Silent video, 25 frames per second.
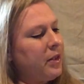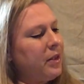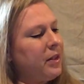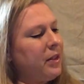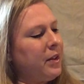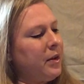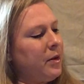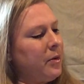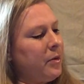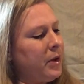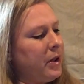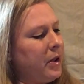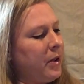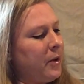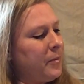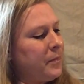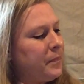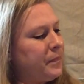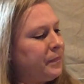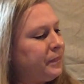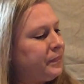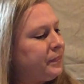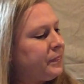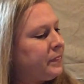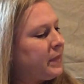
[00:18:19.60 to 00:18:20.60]
there we go,
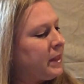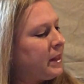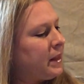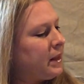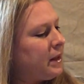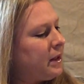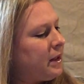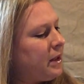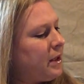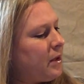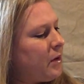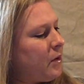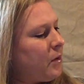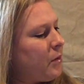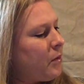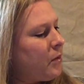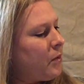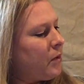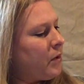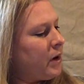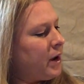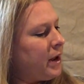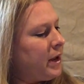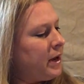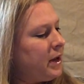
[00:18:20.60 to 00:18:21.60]

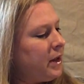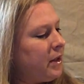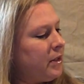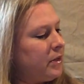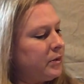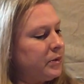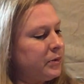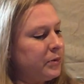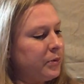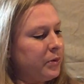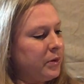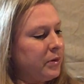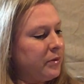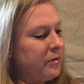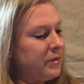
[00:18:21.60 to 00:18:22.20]
or any other sort